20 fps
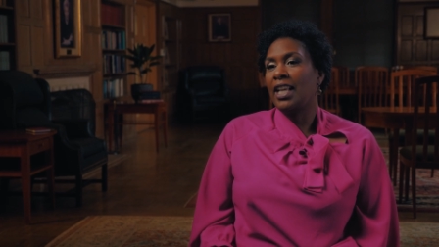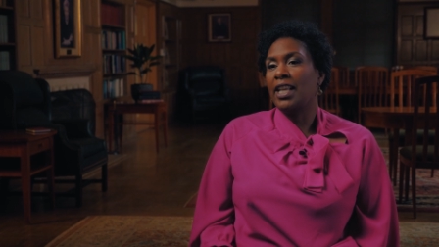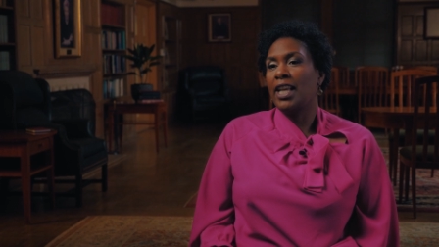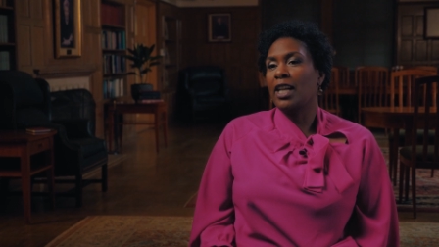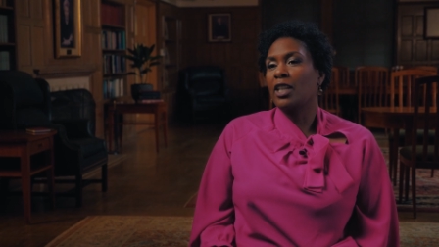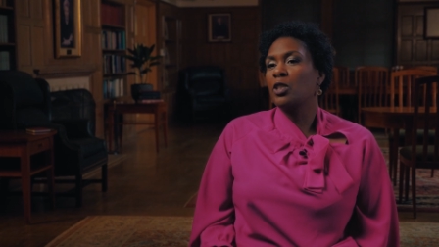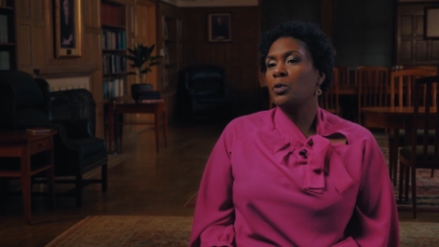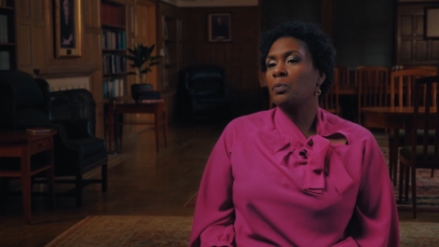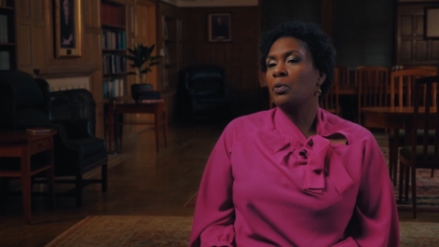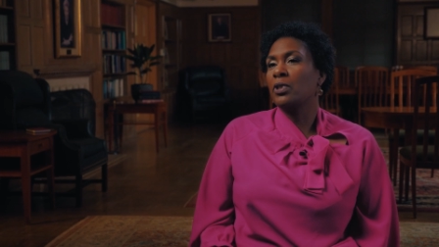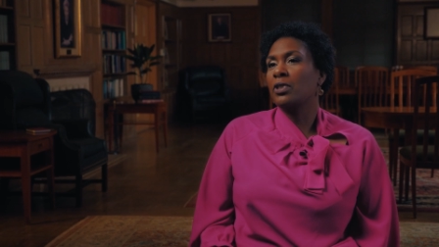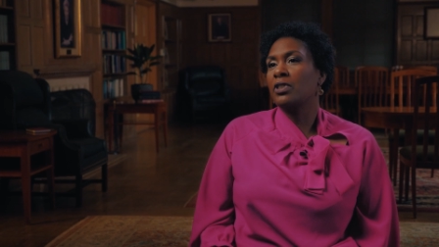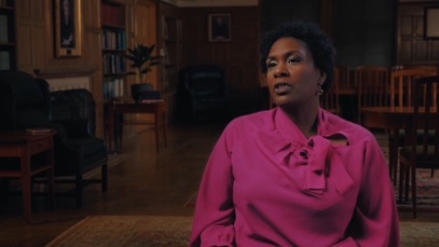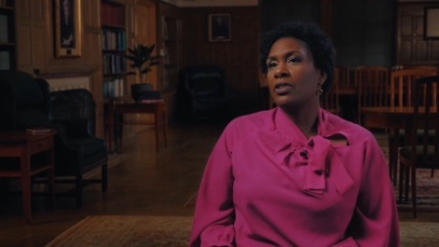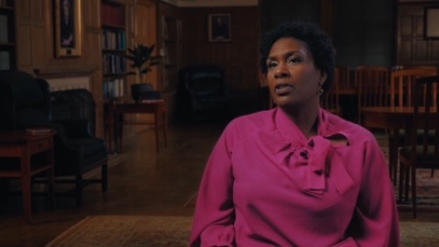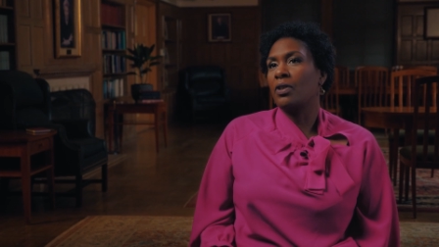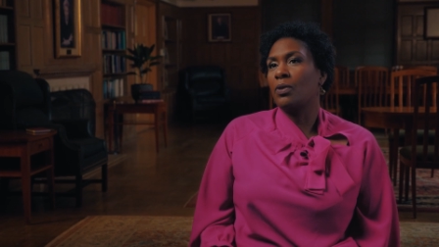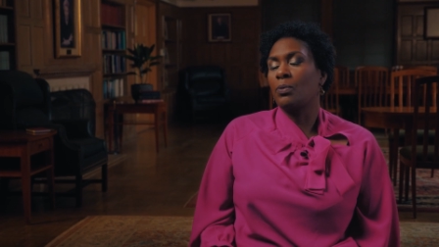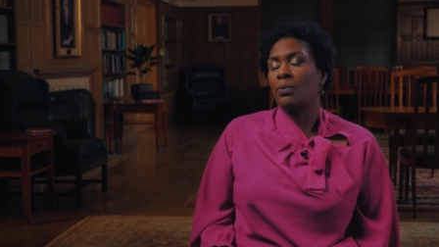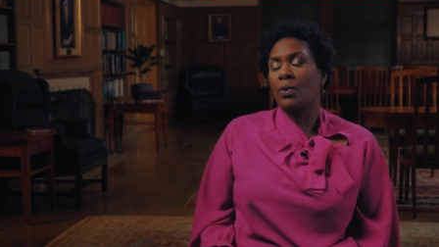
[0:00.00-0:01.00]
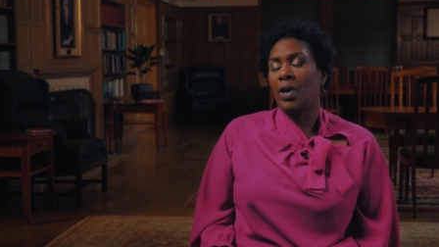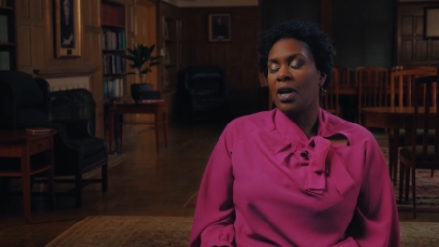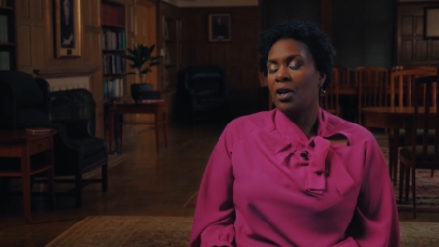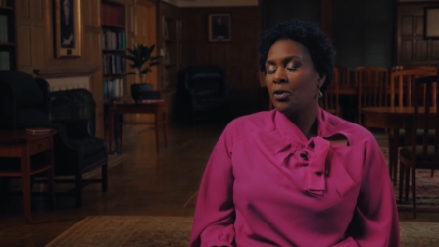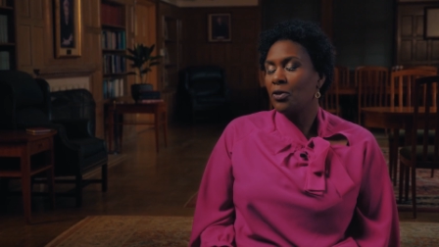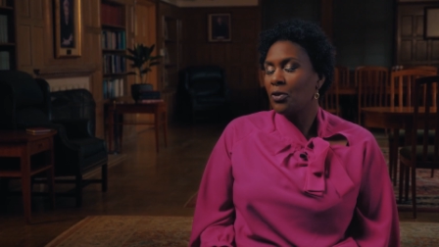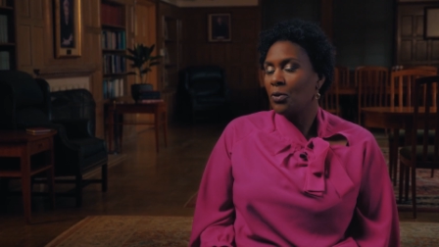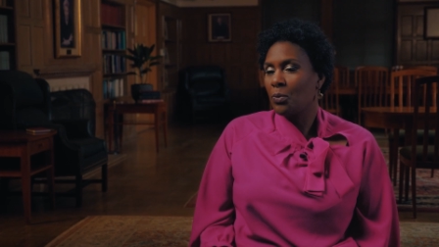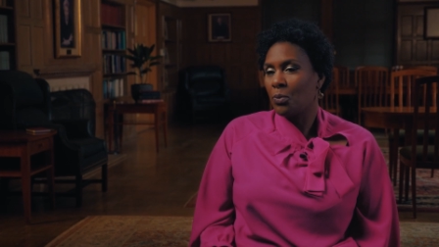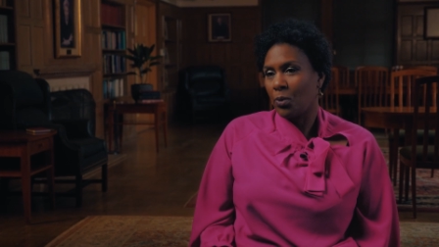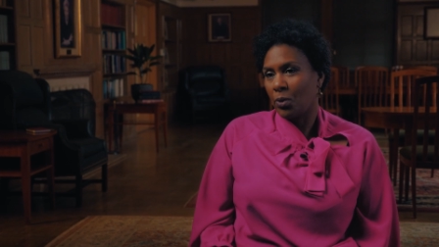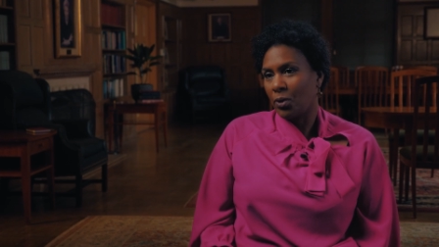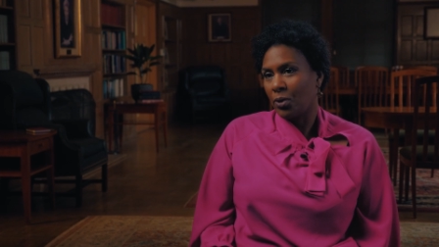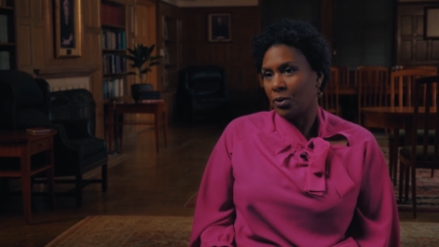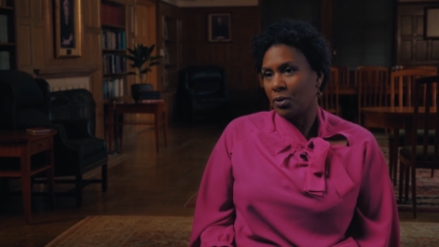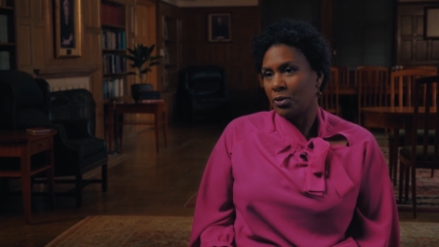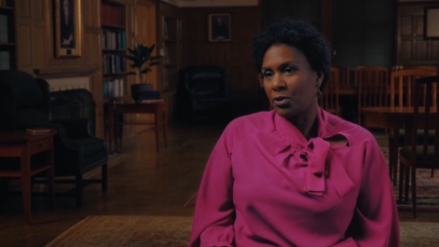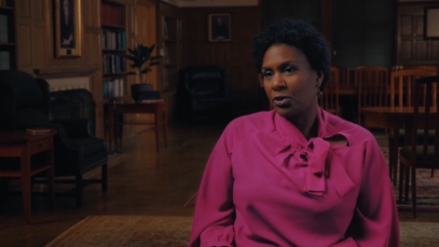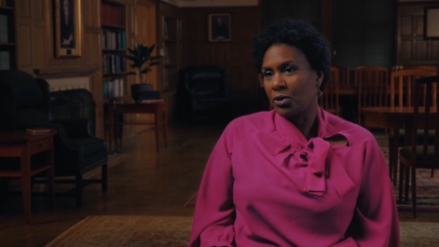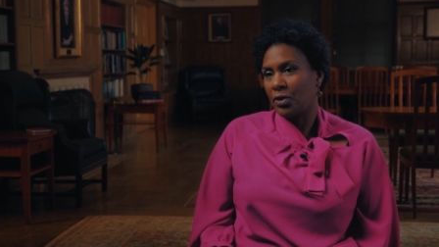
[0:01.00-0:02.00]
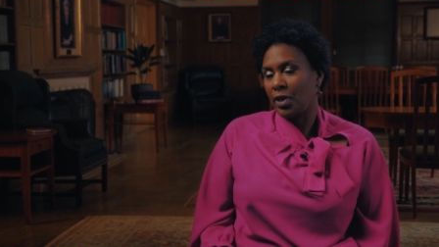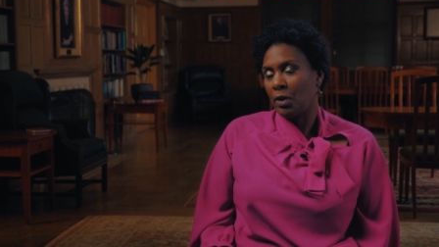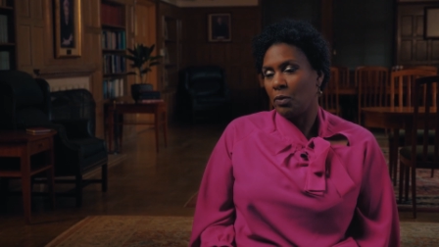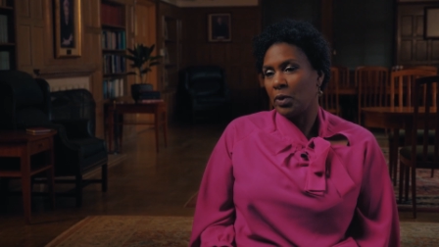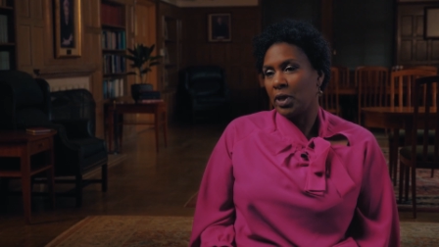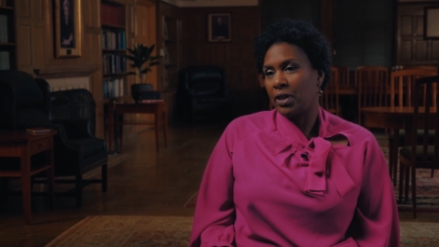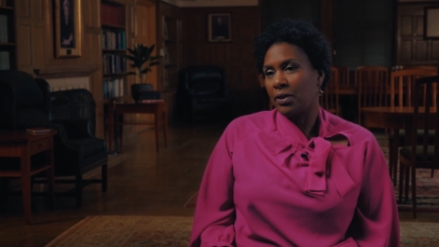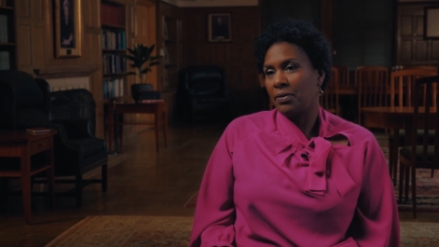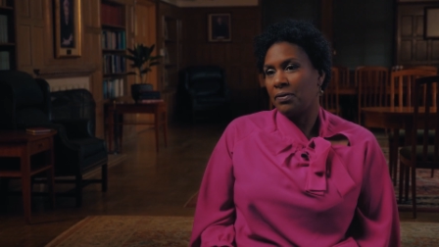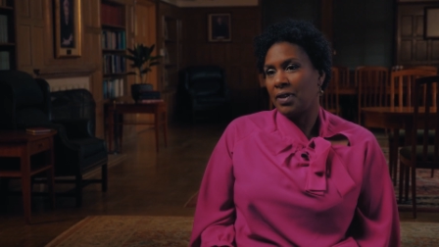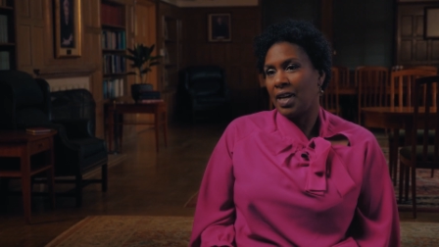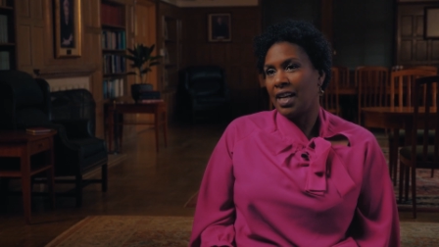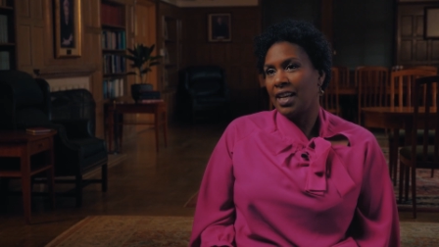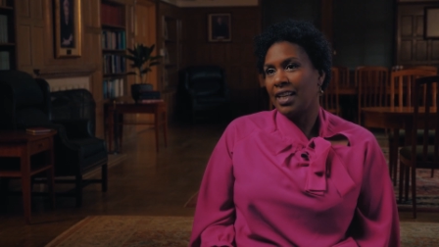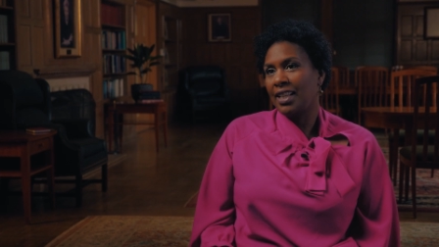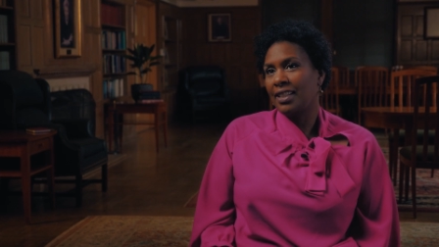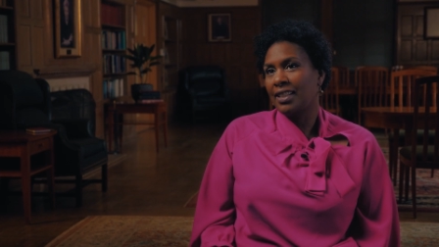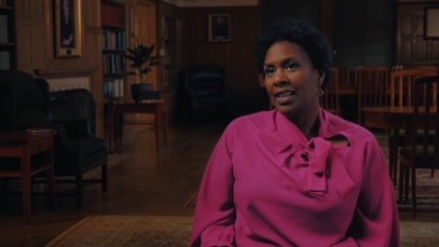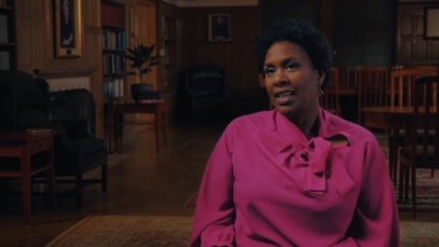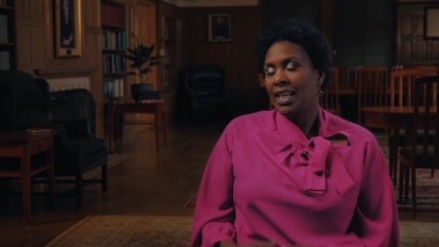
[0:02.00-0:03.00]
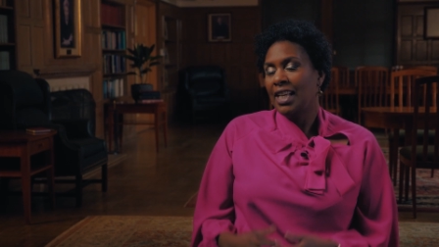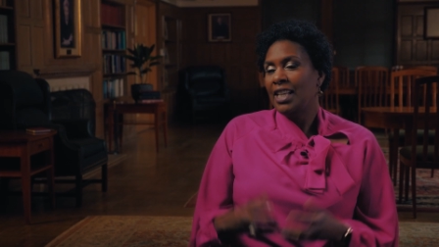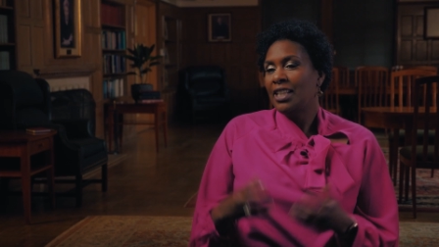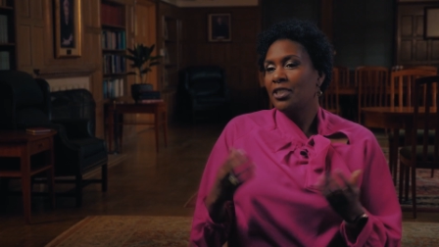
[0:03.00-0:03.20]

and experts around the world so that we could find